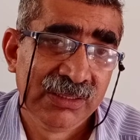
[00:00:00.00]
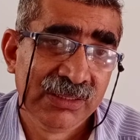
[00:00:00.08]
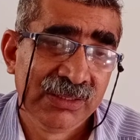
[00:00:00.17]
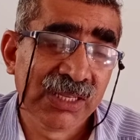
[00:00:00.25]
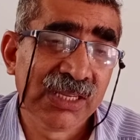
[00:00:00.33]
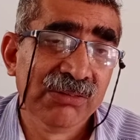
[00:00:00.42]

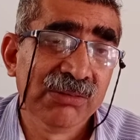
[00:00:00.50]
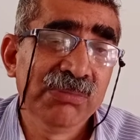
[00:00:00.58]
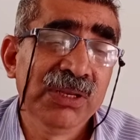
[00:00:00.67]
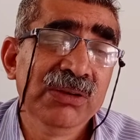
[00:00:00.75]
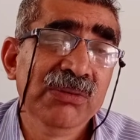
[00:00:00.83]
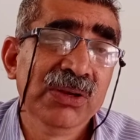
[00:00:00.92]
The
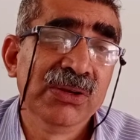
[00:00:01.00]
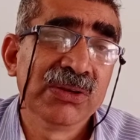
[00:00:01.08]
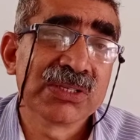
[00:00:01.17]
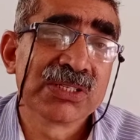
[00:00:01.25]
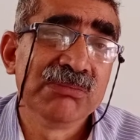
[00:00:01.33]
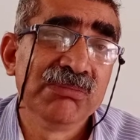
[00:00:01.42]
government will
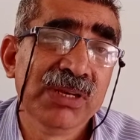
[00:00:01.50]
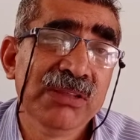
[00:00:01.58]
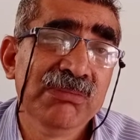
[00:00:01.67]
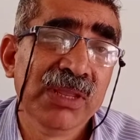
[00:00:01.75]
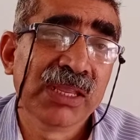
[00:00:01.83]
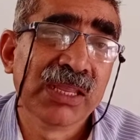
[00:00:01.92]
not simply
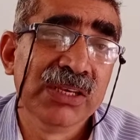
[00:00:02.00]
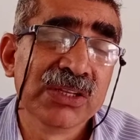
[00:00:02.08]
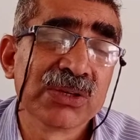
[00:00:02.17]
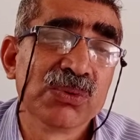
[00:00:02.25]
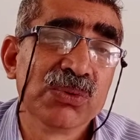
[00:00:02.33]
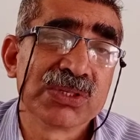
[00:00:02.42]
make any
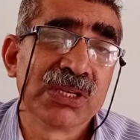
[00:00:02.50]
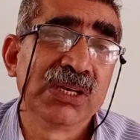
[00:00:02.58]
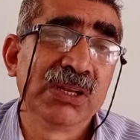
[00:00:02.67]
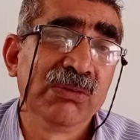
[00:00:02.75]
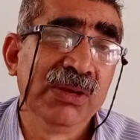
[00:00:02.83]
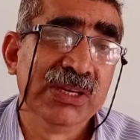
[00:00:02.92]
rules and
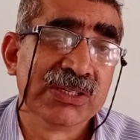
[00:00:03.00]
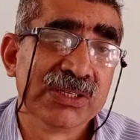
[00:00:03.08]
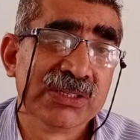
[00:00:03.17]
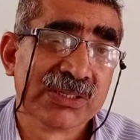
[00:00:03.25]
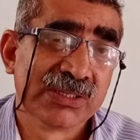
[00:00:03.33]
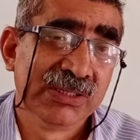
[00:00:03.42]

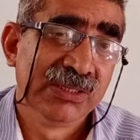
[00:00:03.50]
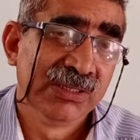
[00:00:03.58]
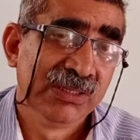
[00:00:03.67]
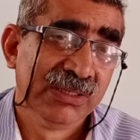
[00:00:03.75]
regulations.